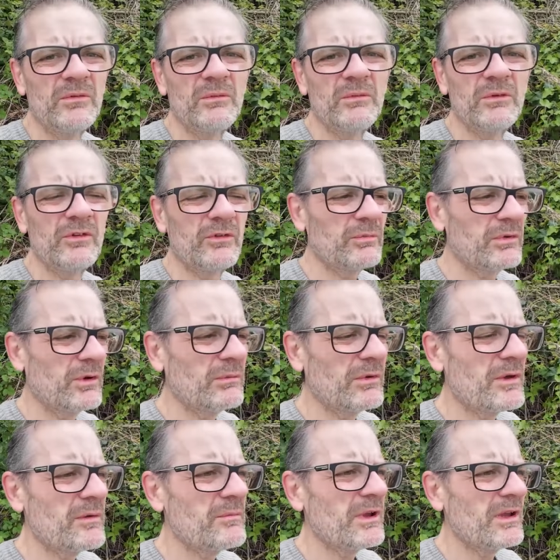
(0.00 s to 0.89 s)
which
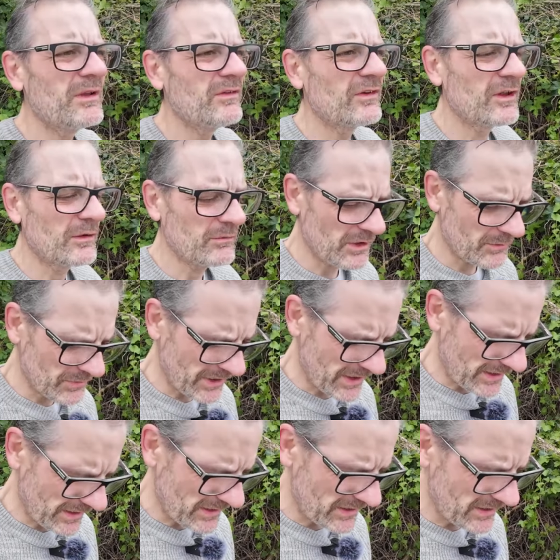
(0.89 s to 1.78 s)
probably means coming
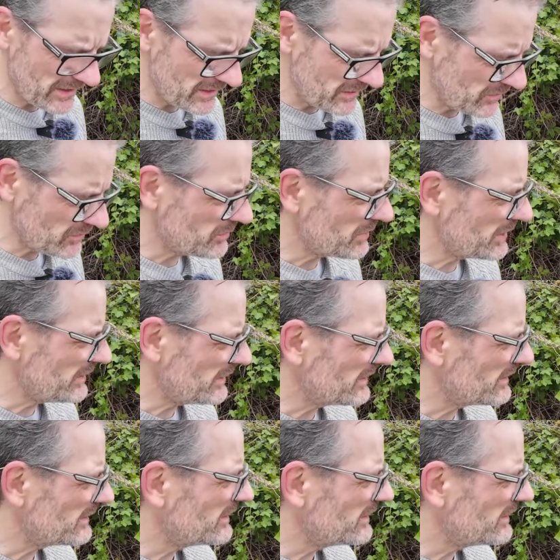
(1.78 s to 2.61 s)
back a little bit,